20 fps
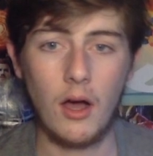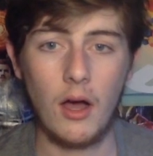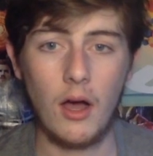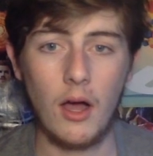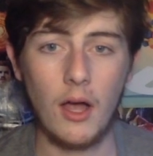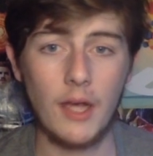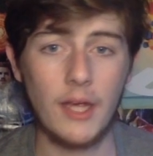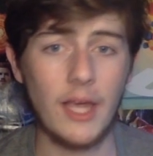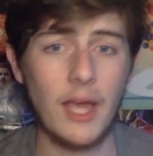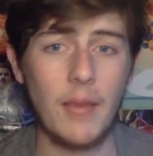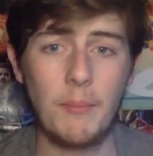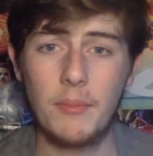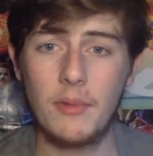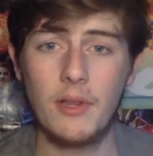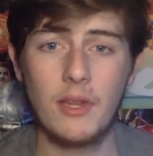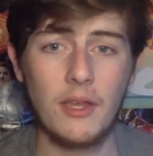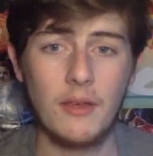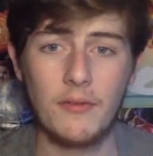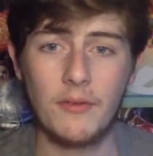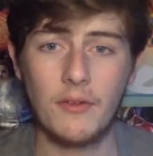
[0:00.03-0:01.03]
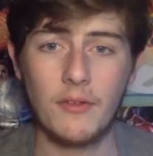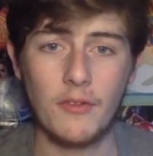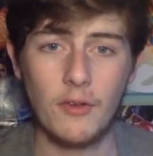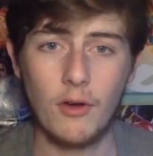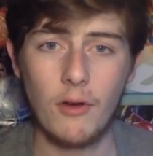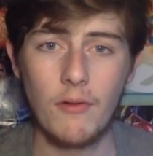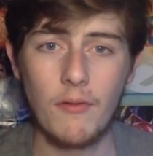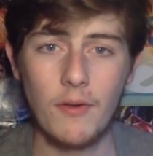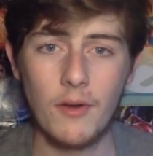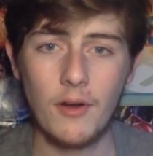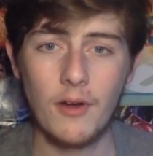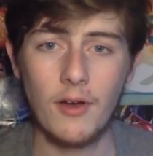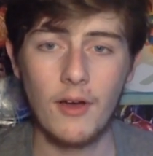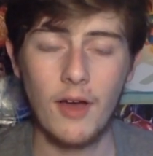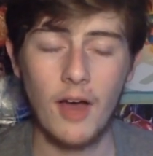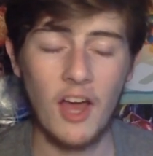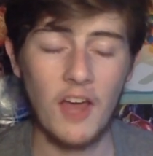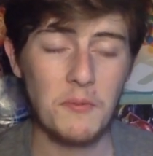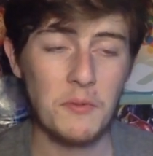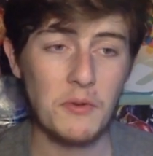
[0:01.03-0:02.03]
I can't believe it's over.
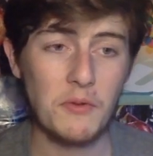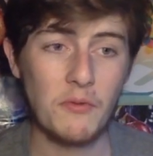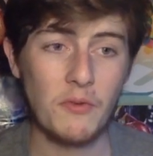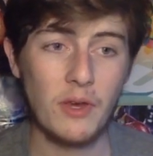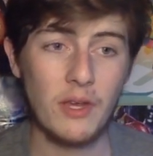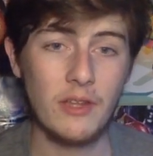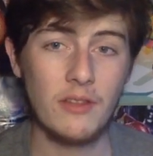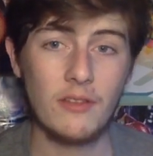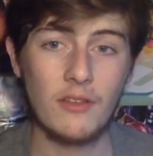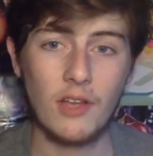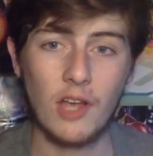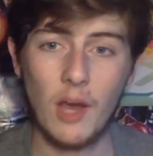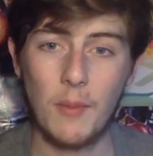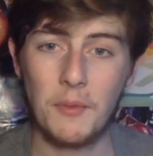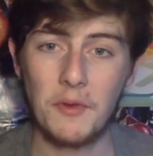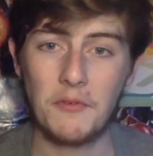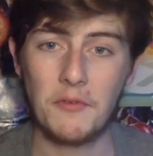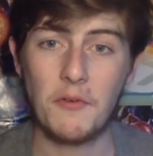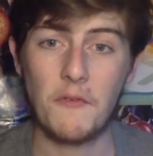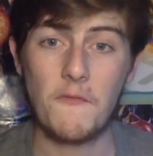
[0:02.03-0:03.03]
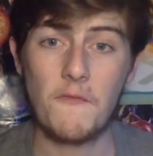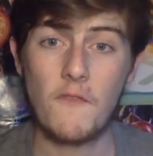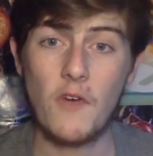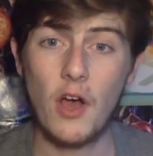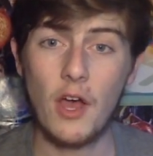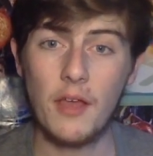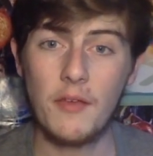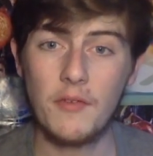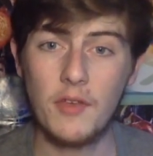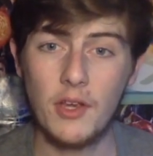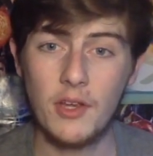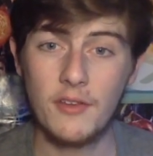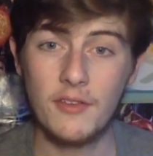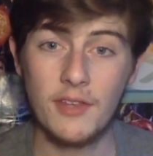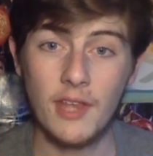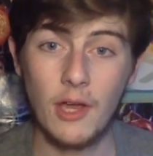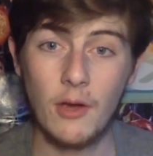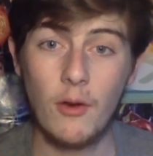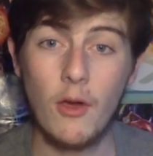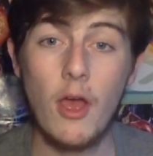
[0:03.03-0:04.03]
I've been reading the comic for 5 years
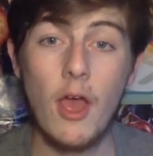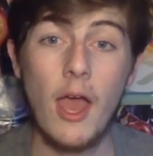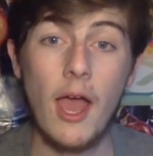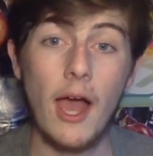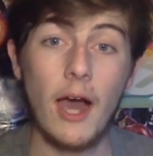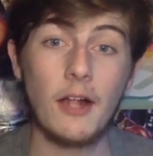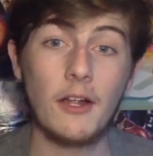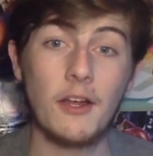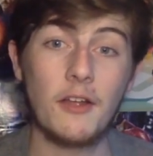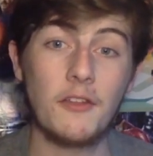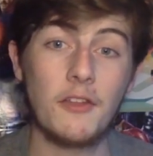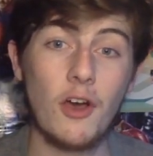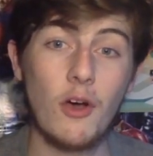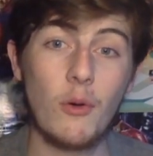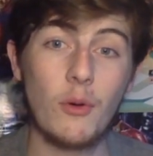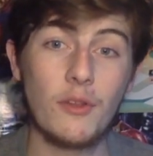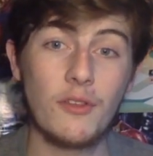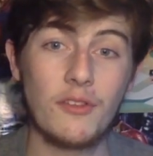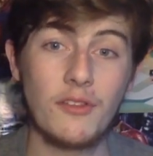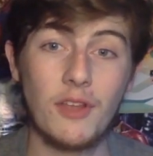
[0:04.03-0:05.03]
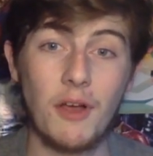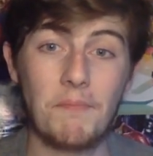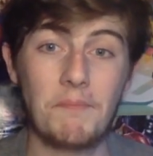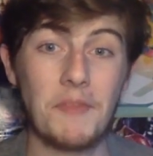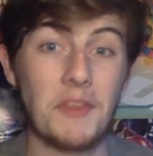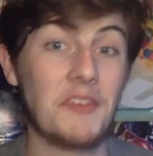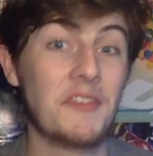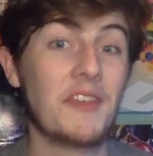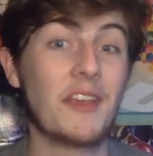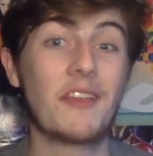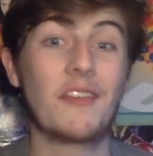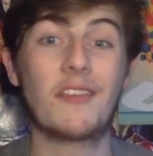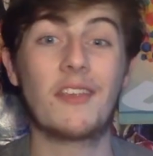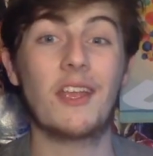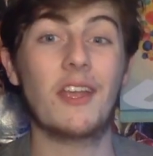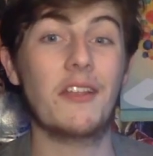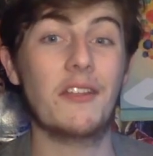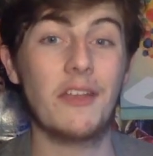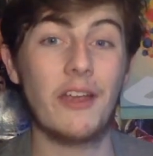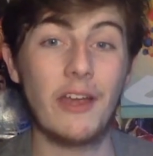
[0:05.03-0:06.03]
now, and I know it's not the
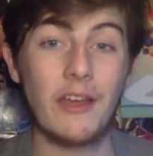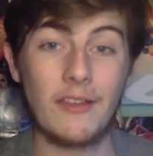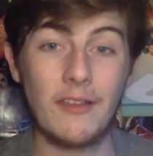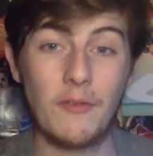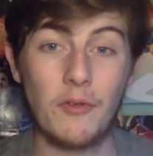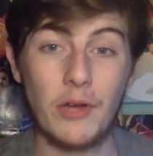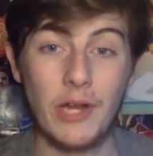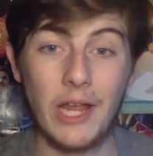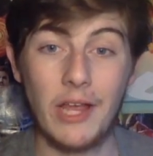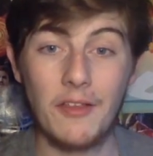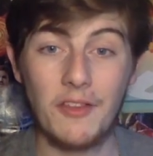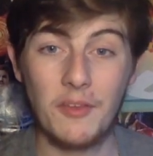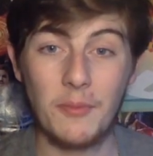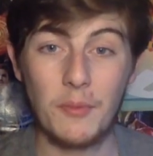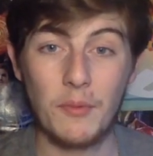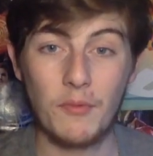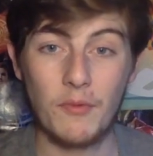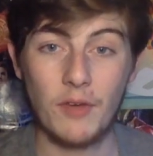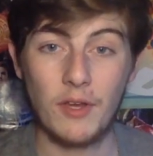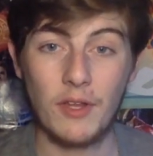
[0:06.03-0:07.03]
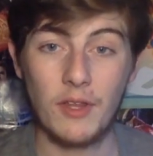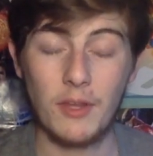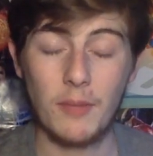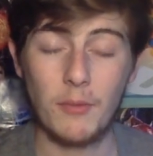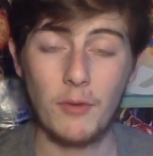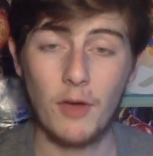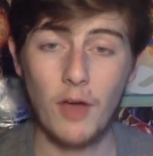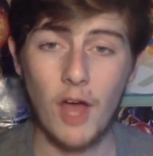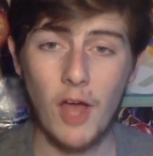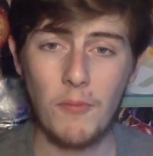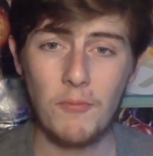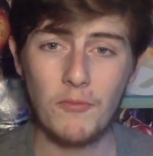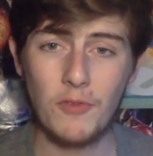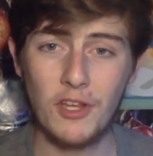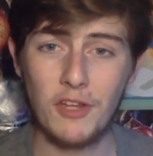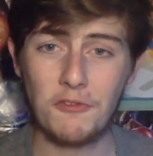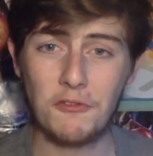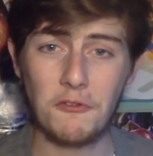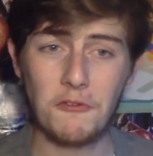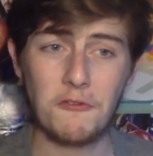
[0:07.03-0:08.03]
16 years everyone else has been reading it, but I've been
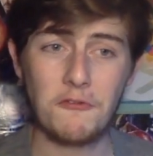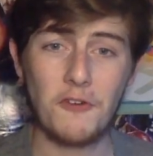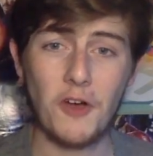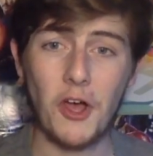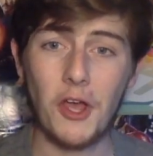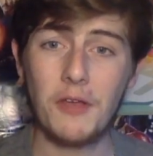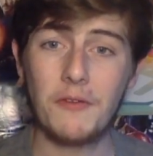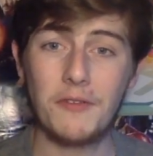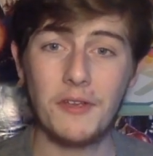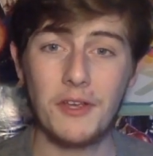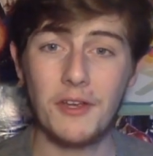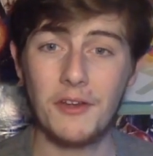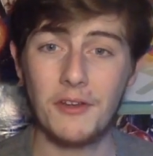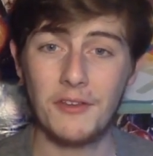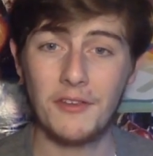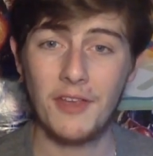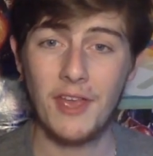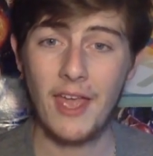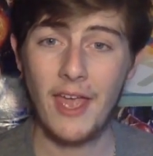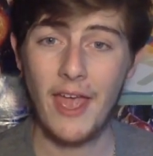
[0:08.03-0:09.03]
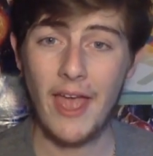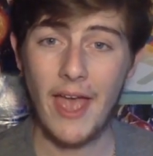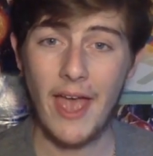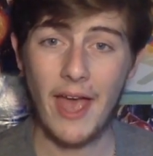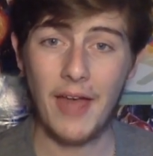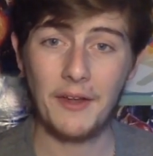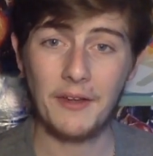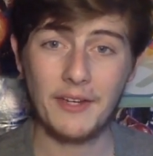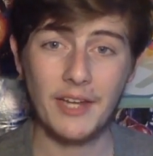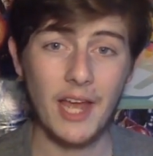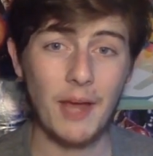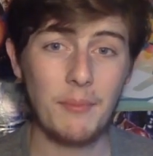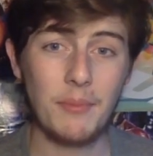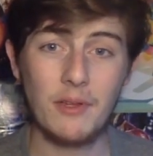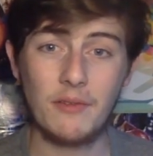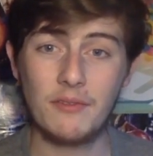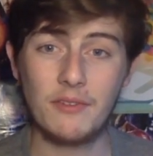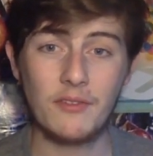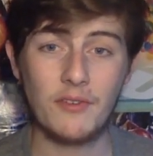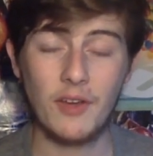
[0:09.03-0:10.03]
reading it for 5 years, and I can't
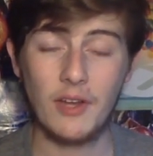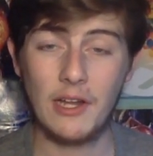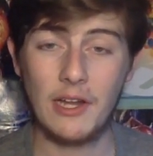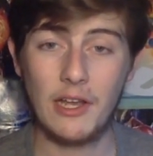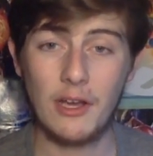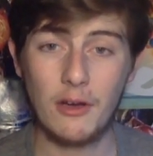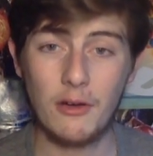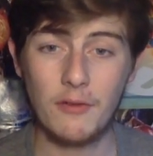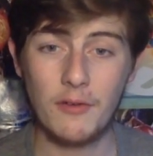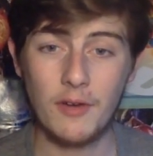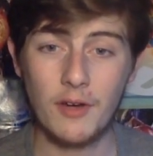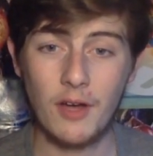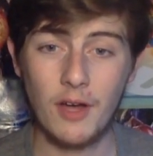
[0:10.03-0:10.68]
believe it's finally over.